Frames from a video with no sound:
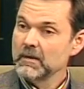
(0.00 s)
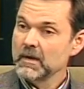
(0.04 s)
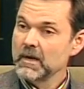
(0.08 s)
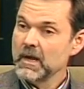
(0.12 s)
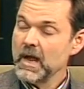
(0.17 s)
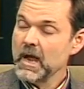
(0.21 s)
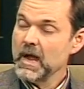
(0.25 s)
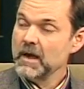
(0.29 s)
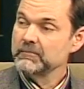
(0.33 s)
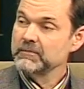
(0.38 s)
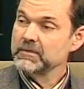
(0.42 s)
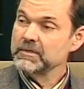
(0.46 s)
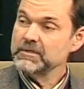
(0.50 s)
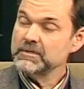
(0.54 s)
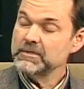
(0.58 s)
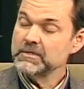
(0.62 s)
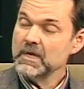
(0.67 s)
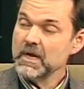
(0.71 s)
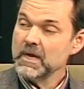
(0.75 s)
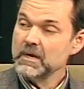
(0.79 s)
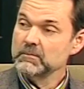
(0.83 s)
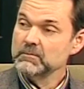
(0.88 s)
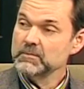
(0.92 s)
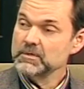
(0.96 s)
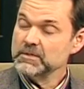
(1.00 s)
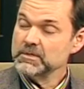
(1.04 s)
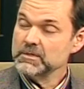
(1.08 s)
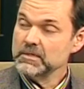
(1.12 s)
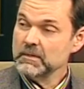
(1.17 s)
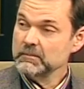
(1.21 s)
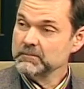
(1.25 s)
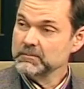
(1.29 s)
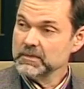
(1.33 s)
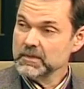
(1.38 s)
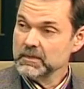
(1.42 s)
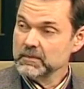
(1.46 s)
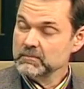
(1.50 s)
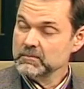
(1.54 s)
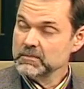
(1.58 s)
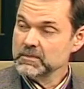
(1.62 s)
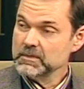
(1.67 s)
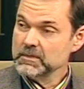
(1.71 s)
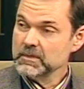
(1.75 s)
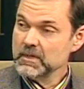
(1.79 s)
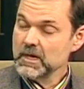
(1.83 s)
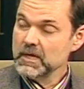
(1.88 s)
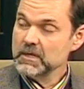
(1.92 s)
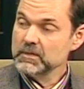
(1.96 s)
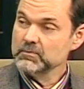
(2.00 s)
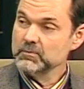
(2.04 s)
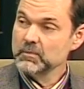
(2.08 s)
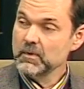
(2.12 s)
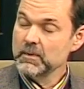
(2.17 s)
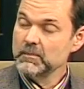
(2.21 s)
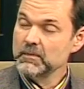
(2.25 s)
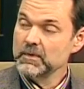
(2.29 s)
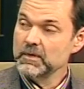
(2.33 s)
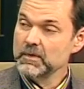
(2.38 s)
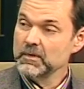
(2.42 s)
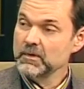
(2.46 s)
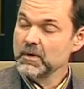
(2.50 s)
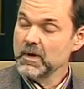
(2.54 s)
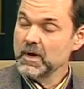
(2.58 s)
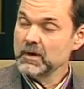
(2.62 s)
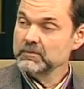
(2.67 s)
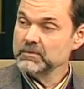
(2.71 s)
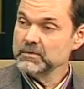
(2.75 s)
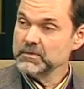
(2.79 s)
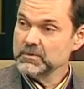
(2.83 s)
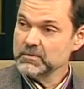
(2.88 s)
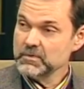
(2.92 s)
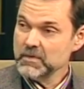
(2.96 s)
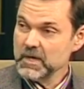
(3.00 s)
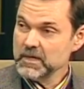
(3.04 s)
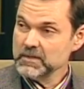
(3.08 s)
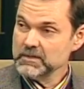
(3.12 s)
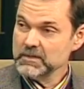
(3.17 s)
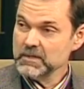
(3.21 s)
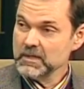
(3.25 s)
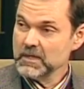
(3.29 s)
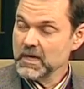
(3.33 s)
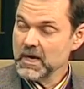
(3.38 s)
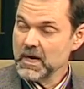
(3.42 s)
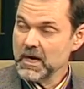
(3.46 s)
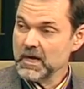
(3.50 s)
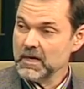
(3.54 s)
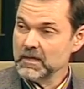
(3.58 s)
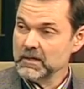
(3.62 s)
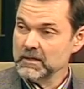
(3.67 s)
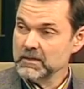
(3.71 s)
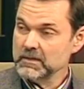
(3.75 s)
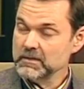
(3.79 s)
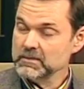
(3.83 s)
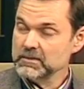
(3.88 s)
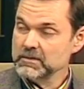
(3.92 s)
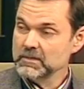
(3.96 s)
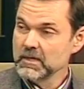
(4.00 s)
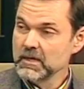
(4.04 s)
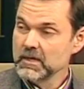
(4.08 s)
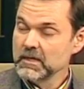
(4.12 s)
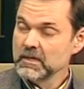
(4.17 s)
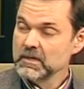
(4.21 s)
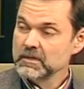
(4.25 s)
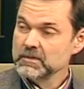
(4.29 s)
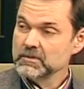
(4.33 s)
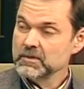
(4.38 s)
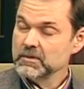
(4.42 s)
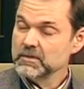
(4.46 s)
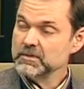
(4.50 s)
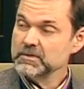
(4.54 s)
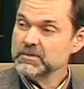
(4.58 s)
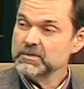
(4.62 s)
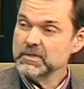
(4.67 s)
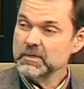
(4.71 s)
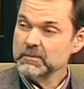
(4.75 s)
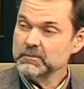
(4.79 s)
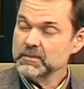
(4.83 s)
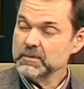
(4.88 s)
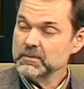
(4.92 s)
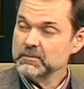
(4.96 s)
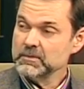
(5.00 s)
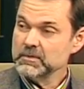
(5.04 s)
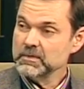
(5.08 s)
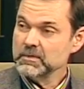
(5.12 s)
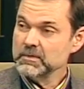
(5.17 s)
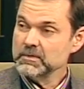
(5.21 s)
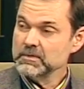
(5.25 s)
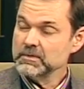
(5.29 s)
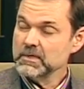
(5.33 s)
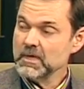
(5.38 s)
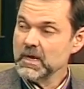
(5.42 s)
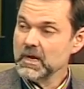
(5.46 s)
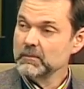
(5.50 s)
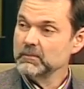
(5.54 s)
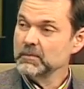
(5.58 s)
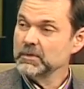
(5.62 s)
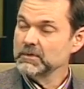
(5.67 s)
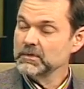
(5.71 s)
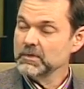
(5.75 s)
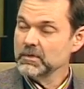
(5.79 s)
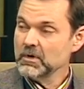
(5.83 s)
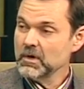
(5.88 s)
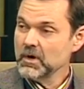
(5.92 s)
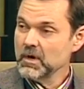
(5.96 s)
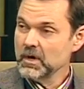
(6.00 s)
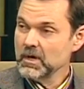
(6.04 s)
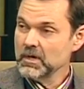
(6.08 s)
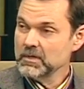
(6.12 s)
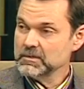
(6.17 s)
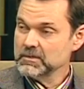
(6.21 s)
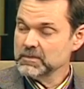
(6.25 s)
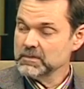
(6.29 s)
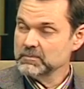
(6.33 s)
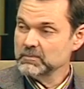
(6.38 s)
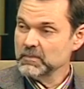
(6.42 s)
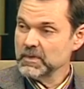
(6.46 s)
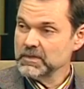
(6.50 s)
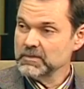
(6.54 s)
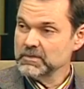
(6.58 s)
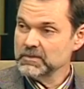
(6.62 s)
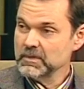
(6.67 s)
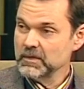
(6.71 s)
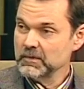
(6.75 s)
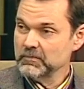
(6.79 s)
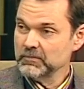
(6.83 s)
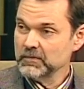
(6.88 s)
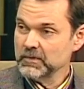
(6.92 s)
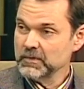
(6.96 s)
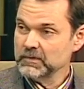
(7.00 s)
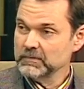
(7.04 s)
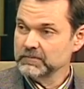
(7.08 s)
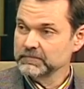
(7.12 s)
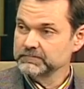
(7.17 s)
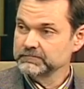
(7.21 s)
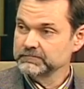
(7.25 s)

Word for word: have the same symptoms as women who have stress incontinence, so the symptoms are the same, but the cause is much different.